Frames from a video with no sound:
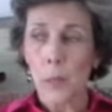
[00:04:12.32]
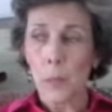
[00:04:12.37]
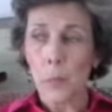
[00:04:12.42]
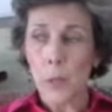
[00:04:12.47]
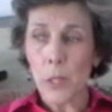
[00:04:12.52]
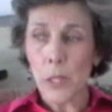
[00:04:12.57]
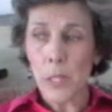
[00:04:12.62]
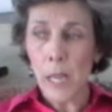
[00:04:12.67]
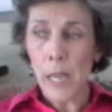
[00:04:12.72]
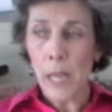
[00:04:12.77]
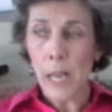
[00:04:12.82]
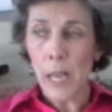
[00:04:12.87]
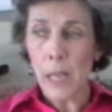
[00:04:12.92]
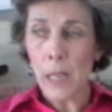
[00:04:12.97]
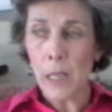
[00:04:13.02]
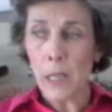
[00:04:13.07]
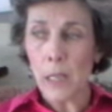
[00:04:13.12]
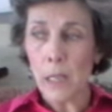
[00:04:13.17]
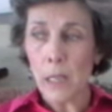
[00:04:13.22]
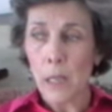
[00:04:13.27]
Britain
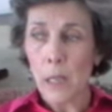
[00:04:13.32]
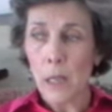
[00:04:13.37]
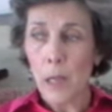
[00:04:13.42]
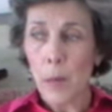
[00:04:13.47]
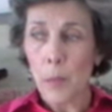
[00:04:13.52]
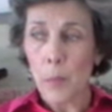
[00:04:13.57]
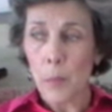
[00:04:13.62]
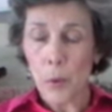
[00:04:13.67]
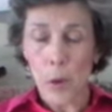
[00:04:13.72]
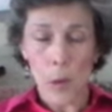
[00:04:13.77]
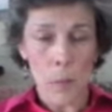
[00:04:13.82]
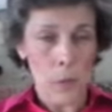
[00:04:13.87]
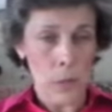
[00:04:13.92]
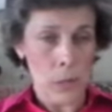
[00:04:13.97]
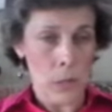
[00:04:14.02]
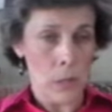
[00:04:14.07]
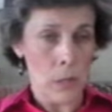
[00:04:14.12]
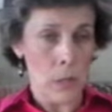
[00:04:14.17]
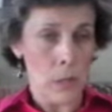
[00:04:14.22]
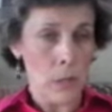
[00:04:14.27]
had
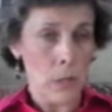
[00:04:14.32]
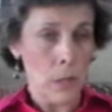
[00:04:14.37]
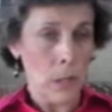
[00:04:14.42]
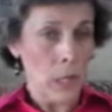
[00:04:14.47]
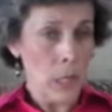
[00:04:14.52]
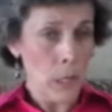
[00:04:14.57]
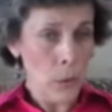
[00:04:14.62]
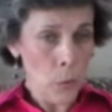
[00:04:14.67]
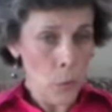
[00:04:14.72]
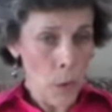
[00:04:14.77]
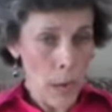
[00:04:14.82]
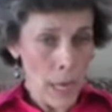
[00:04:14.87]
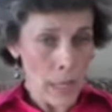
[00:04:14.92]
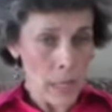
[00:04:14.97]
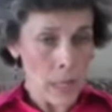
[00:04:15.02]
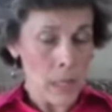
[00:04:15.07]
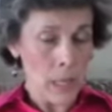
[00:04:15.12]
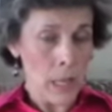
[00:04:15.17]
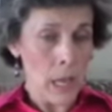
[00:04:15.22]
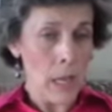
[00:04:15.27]
promised in
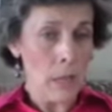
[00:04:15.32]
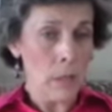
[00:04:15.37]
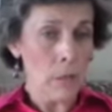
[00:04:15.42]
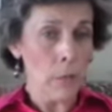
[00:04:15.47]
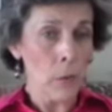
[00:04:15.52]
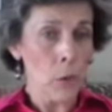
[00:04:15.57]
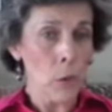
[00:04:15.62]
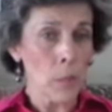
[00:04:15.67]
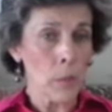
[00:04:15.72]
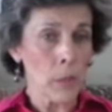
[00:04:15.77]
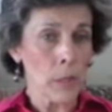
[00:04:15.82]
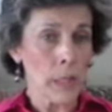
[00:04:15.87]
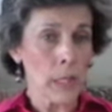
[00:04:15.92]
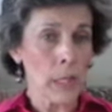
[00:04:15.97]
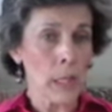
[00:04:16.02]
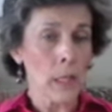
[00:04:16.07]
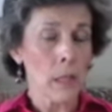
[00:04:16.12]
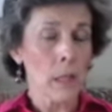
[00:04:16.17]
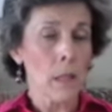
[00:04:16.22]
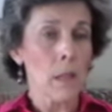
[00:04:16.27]
writing and verbally